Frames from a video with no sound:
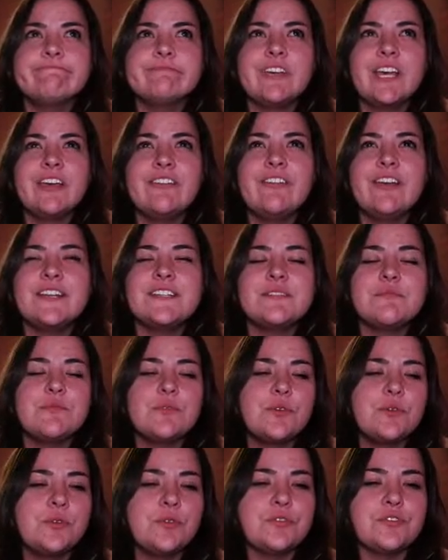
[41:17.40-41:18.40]
I've got some
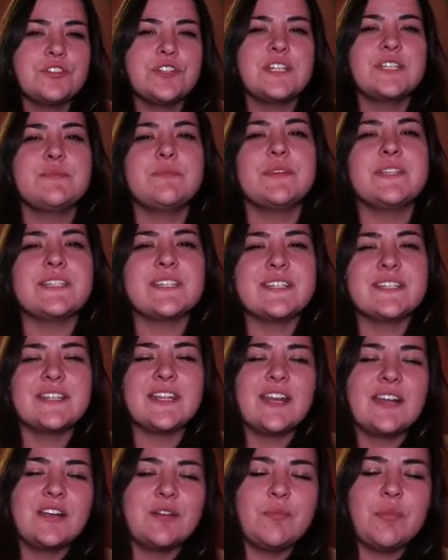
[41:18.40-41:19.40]
Google Sheets business that
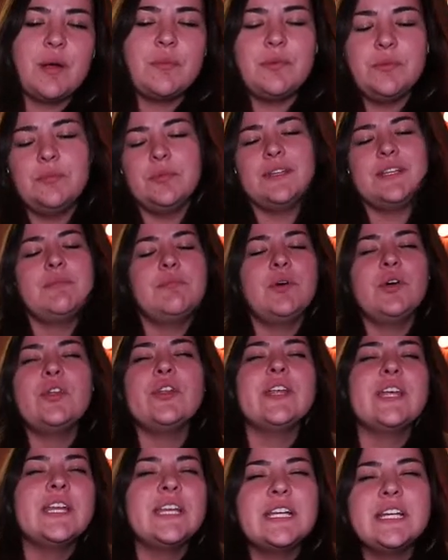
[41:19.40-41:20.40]
I could probably pull
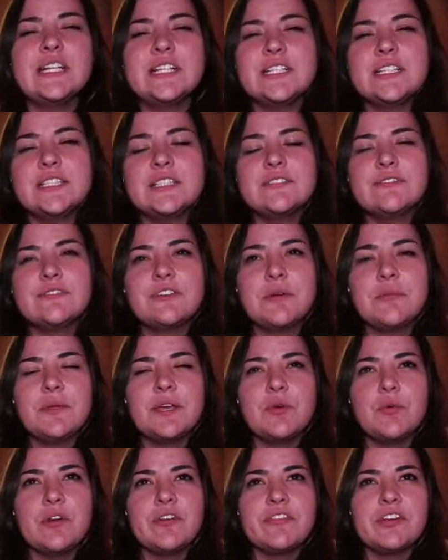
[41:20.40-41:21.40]
in here from like
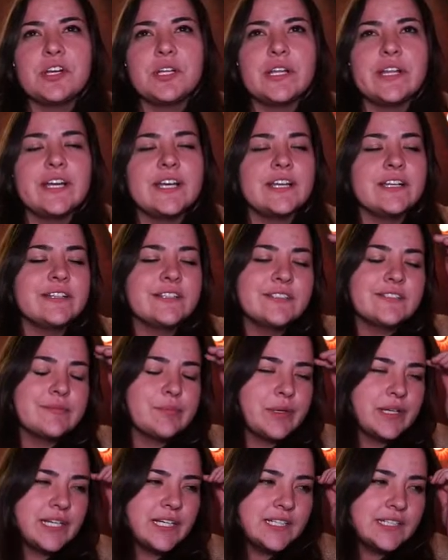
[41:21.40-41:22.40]
one of our clients,
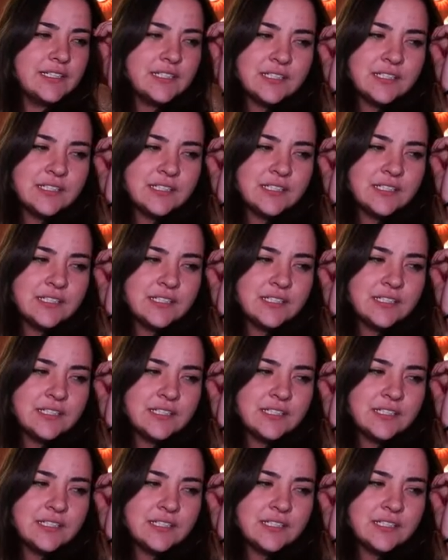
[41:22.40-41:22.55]
but